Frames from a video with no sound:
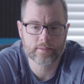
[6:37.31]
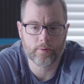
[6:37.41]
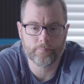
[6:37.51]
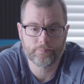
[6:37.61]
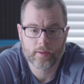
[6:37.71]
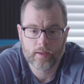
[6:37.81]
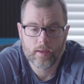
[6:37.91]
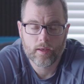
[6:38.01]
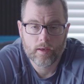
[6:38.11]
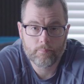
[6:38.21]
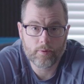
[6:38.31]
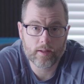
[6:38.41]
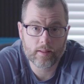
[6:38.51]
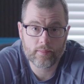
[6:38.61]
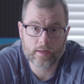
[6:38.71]
So,
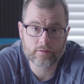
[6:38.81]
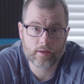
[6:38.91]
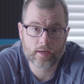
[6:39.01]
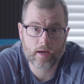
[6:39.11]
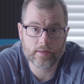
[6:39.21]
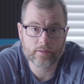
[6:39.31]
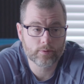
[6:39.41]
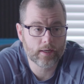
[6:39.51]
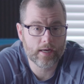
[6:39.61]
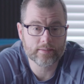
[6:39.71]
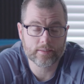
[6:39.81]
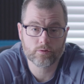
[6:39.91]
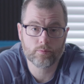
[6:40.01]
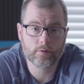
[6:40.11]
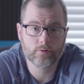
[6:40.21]
but that's all I got on this one, guys. I
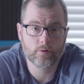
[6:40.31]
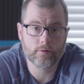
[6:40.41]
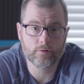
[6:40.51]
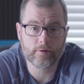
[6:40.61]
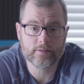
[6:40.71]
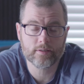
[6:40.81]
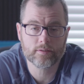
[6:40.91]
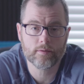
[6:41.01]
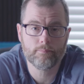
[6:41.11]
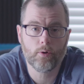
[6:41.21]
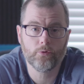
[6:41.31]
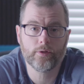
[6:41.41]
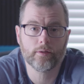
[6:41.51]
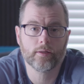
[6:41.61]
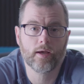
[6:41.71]
just wanted to show you the drain system.
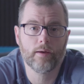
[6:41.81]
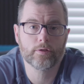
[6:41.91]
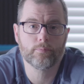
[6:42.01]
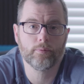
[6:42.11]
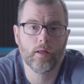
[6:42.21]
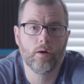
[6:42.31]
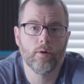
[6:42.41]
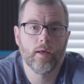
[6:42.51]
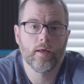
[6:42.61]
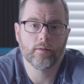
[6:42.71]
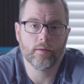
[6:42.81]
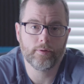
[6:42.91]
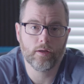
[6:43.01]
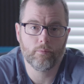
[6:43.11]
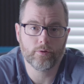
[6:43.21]
Post them in the comments below. Let
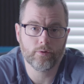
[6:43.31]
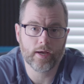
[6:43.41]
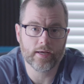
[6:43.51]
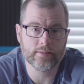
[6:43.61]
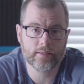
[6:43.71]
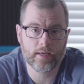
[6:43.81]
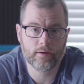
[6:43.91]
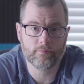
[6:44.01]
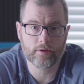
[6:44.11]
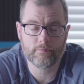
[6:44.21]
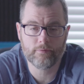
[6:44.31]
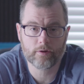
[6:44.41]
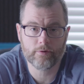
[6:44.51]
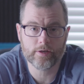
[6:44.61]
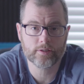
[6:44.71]
me know what you guys think of the
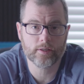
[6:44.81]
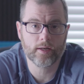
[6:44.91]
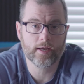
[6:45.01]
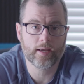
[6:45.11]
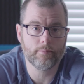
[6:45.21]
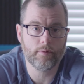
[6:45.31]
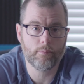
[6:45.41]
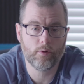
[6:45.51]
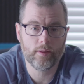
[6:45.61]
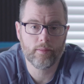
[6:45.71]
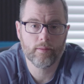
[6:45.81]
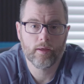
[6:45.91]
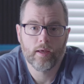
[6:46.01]
configuration that I came up with.